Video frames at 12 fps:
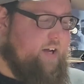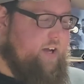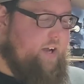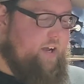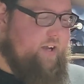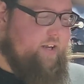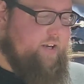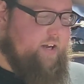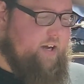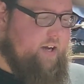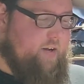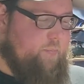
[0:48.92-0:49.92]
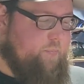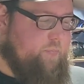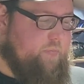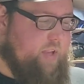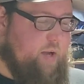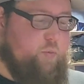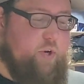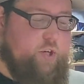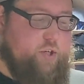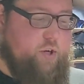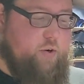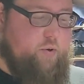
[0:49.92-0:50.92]
And I'm going to
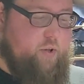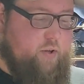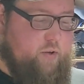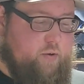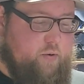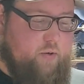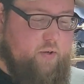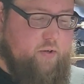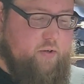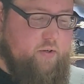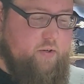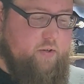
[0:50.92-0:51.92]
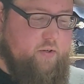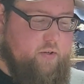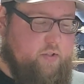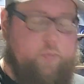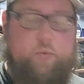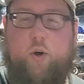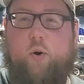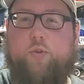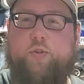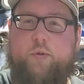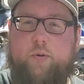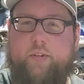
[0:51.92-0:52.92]
show you some of the old
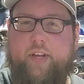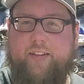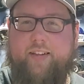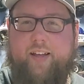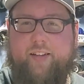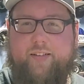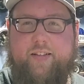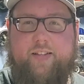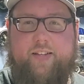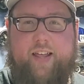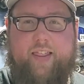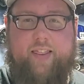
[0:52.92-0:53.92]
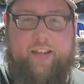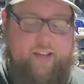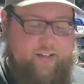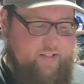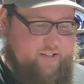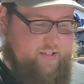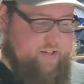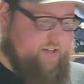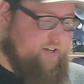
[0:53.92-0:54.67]
school technology that's on this